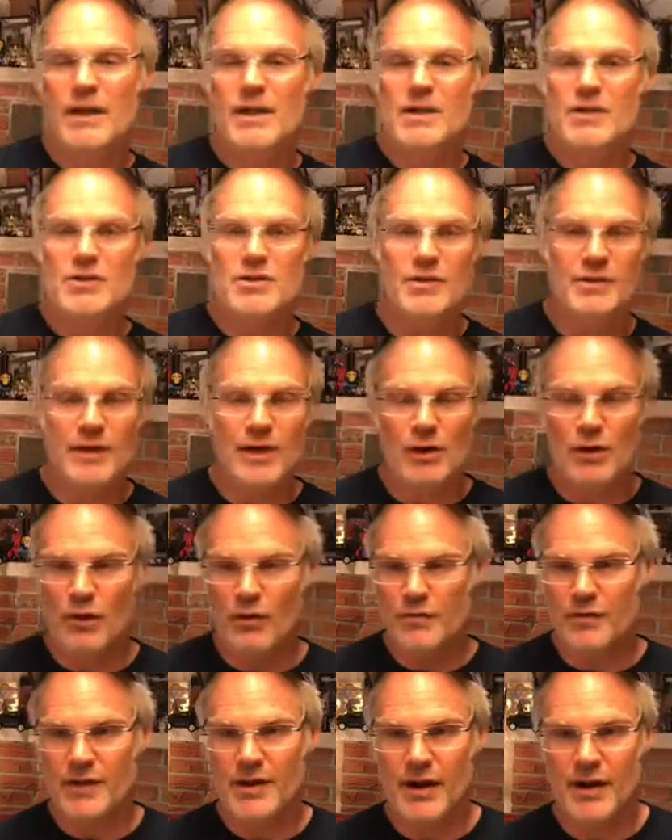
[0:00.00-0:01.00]
so they go
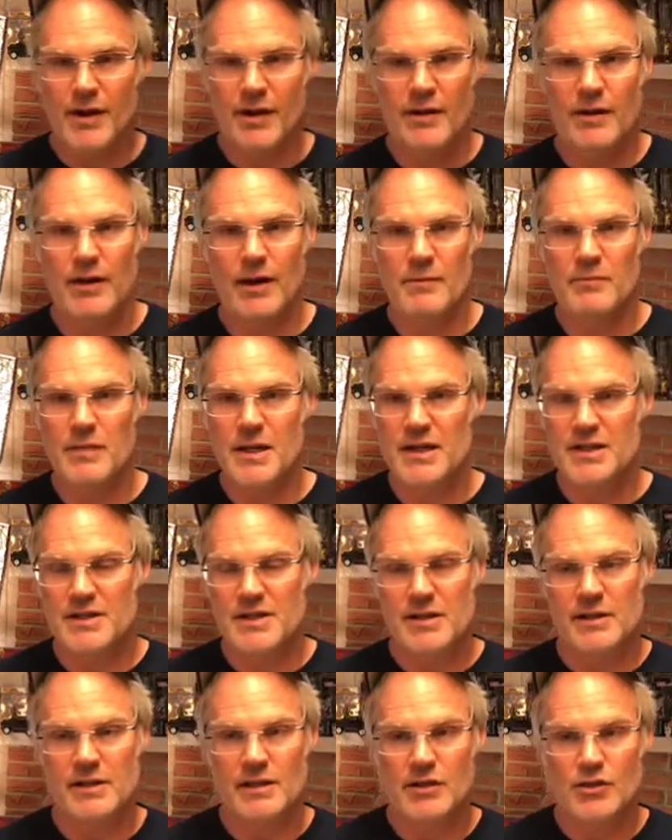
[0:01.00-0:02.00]
over there and
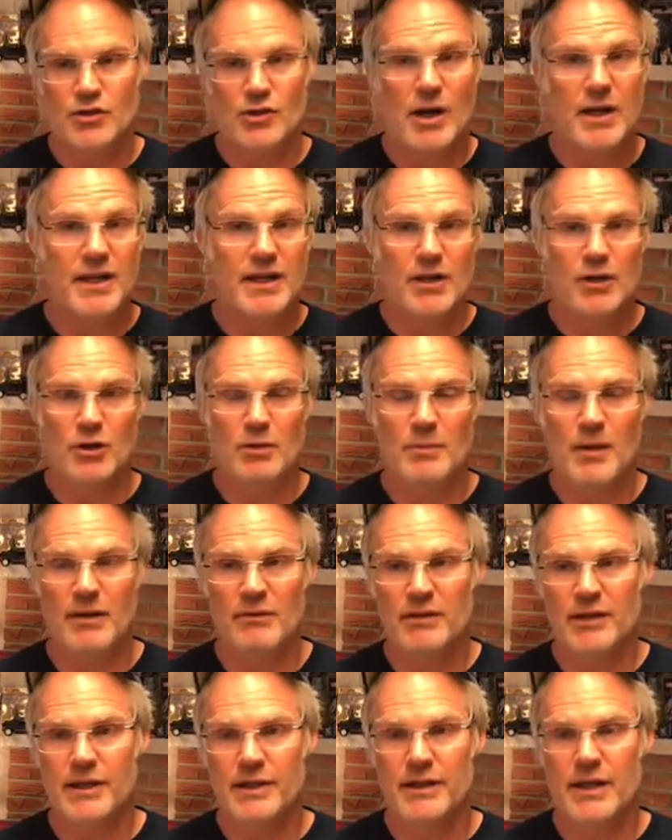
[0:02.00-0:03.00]
basically try to kill
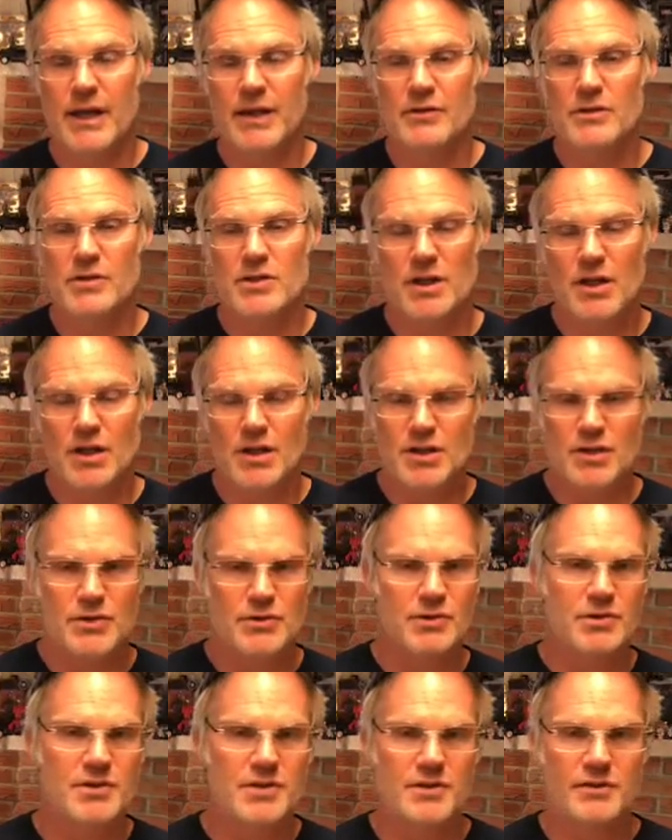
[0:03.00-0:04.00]
Mevolent, and there's all
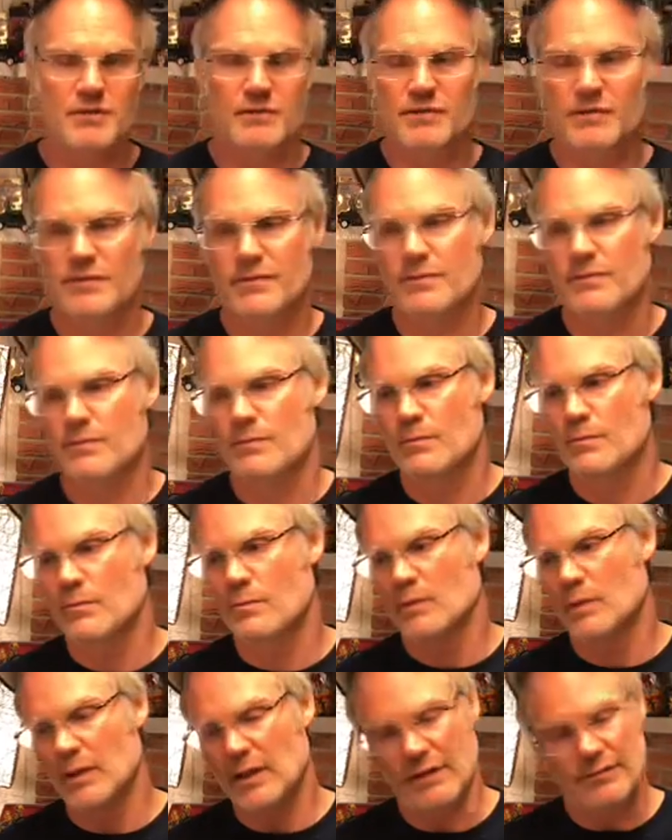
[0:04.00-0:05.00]
sorts of
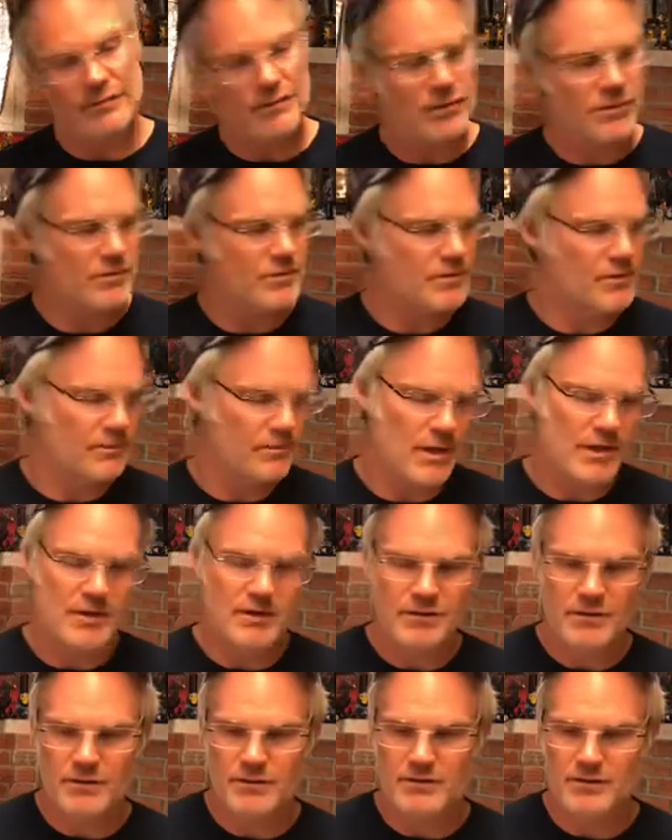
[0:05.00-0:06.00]
left turns and right
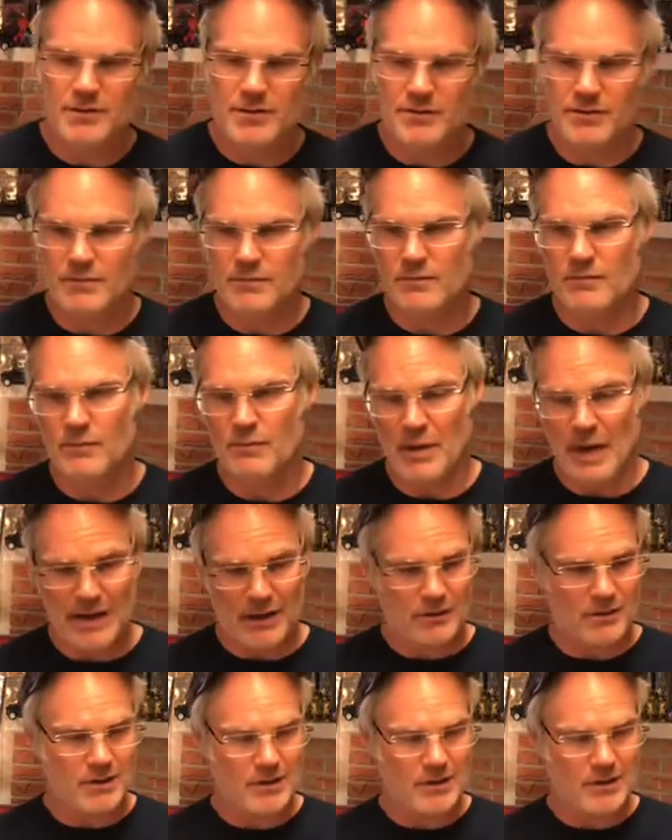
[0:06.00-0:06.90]
turns and back